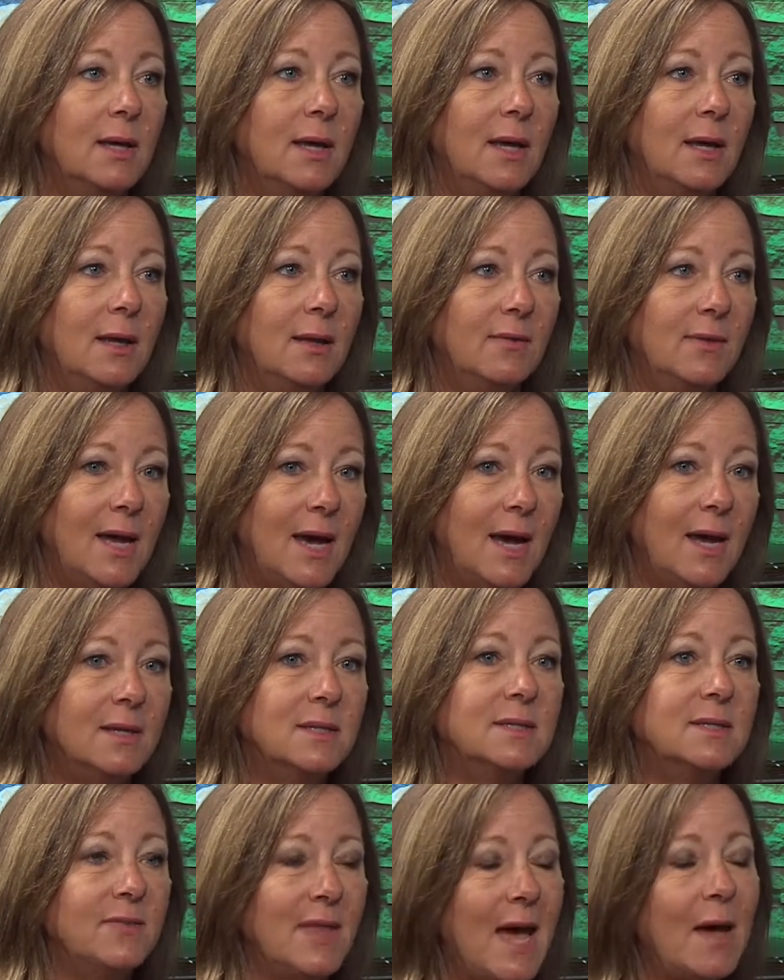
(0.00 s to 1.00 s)
And that,
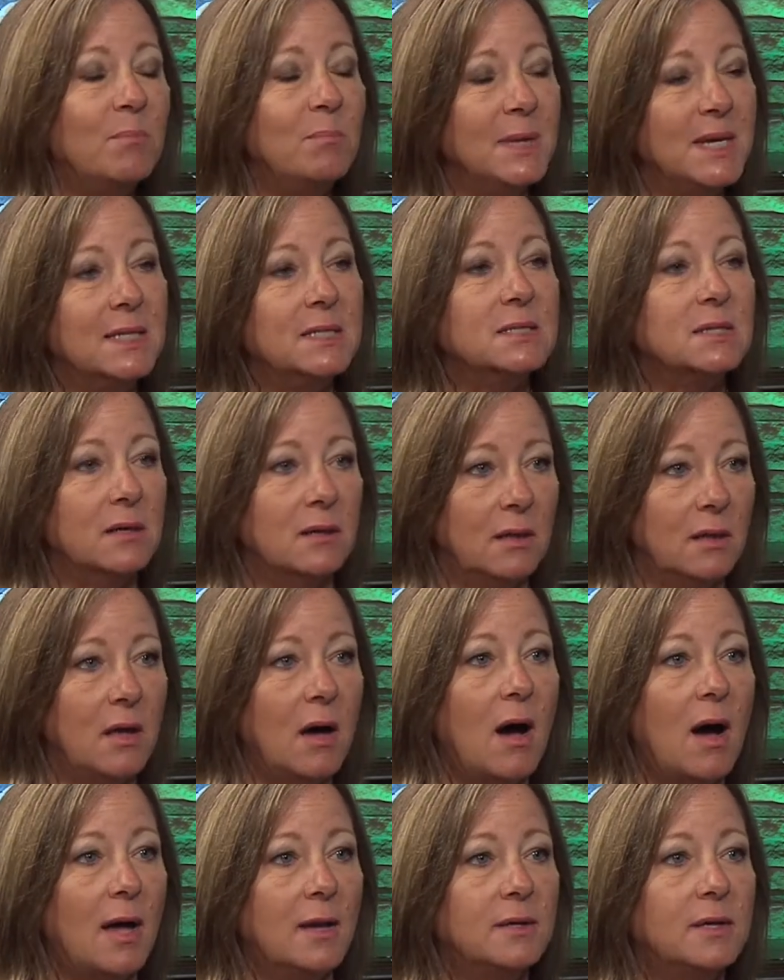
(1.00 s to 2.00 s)
that means a
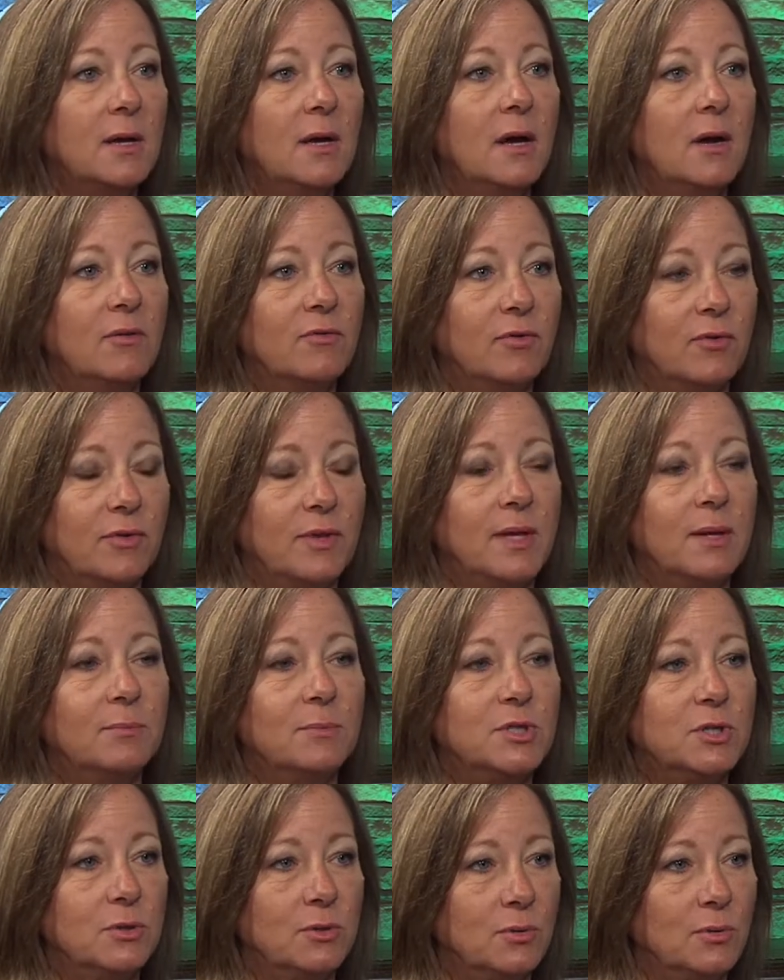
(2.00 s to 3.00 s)
lot for them
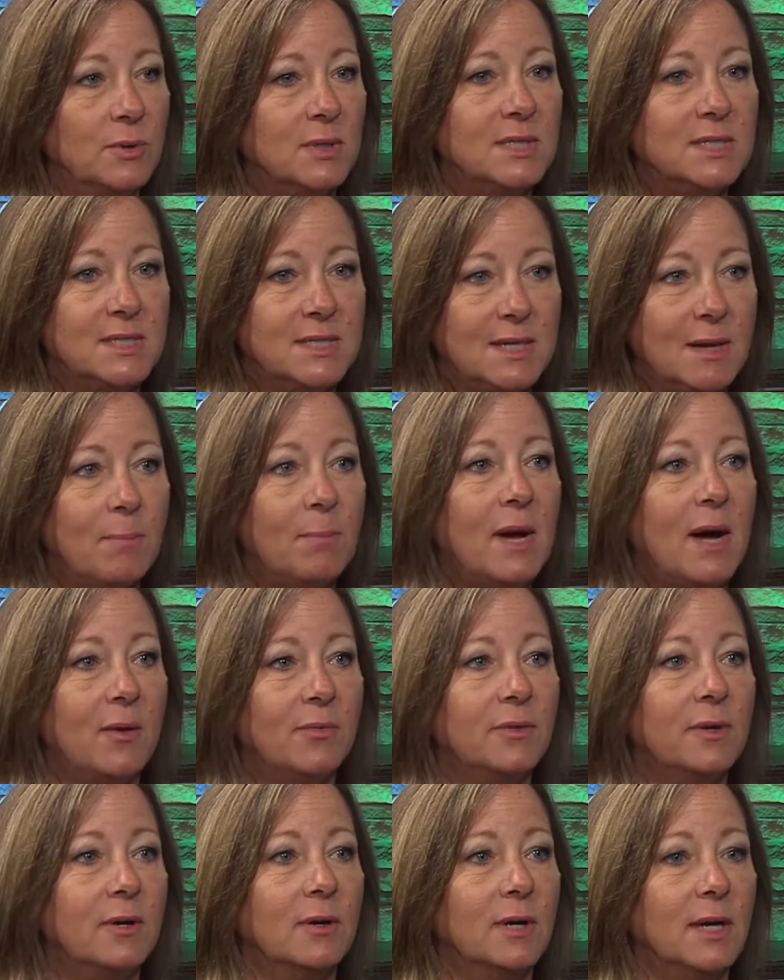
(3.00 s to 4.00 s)
to step out
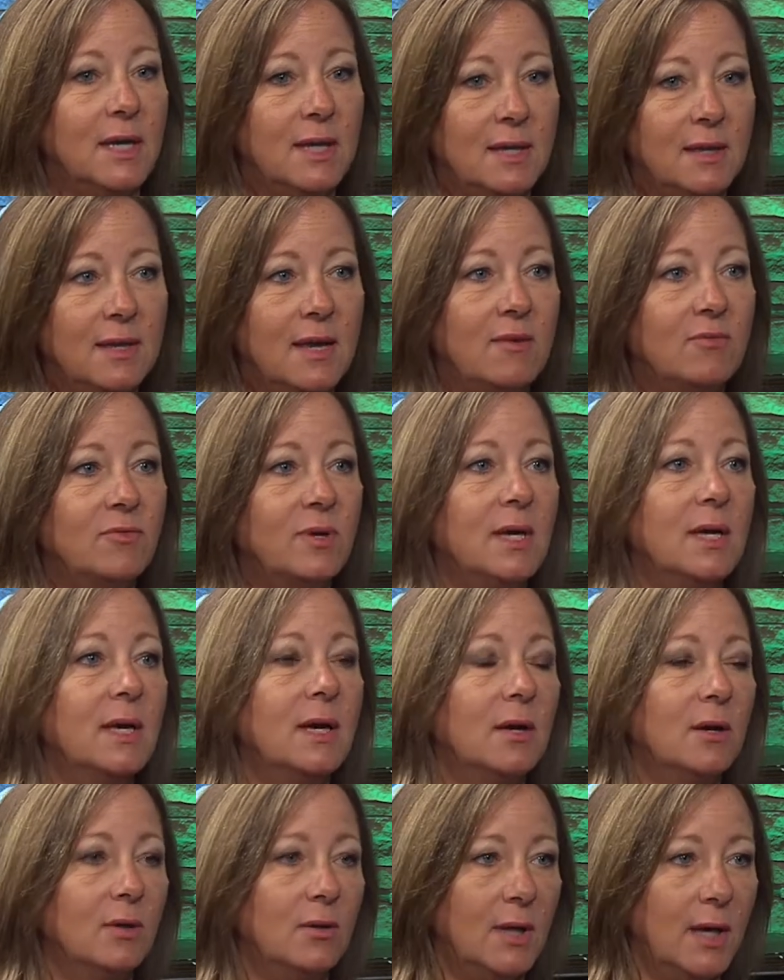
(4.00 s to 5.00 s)
there, get in that
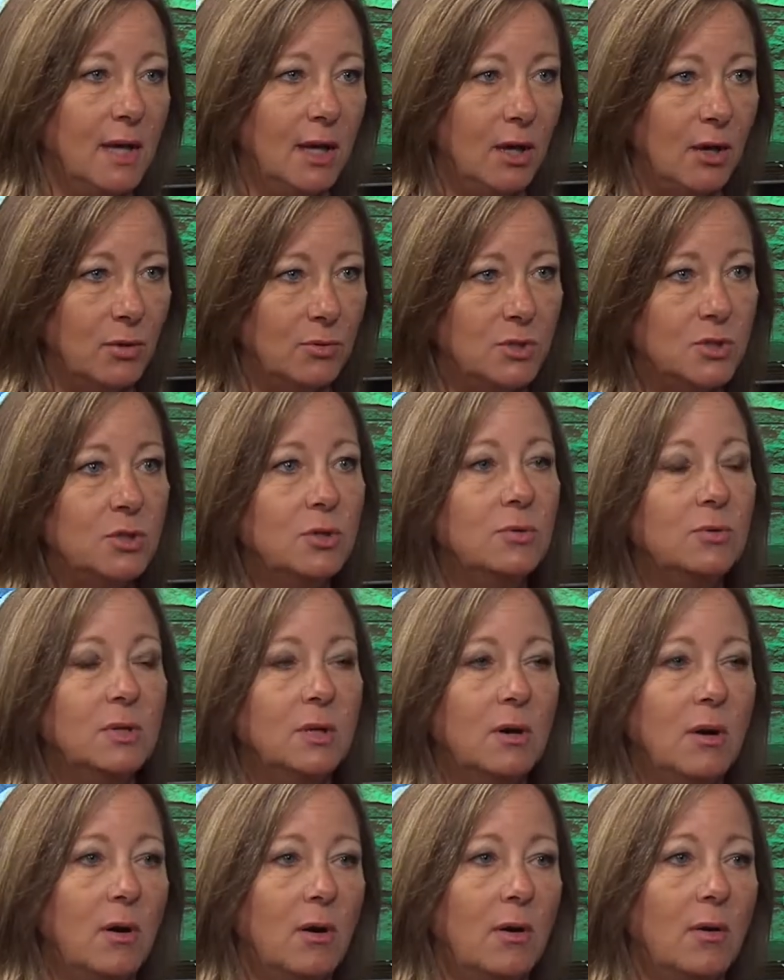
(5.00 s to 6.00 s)
vehicle, and go to the
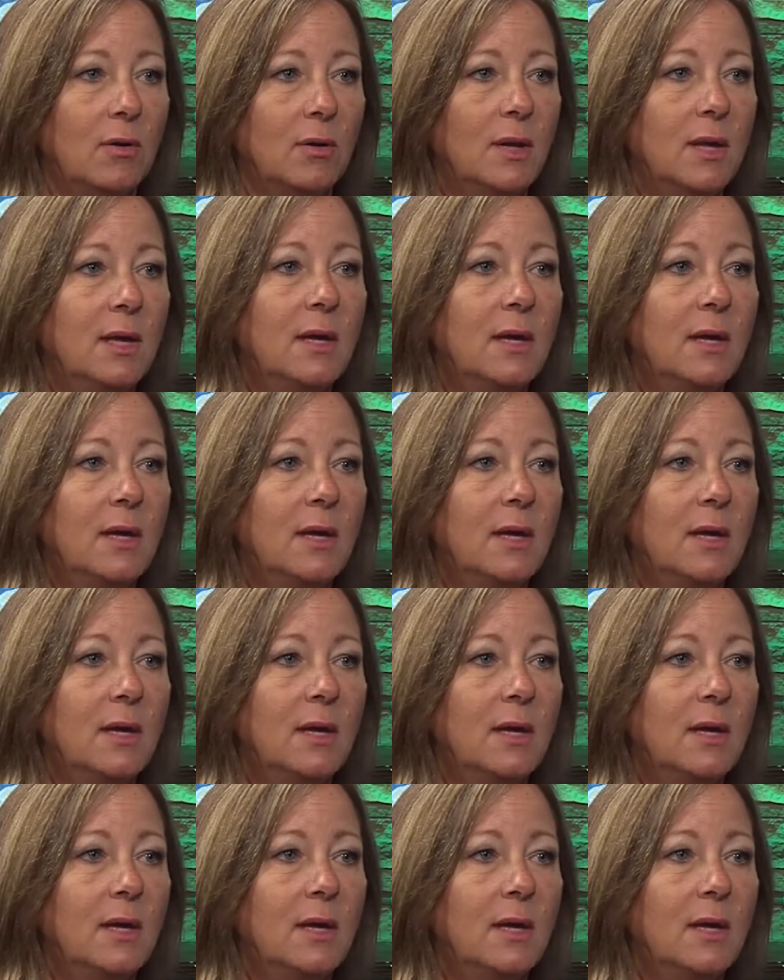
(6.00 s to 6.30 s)
call,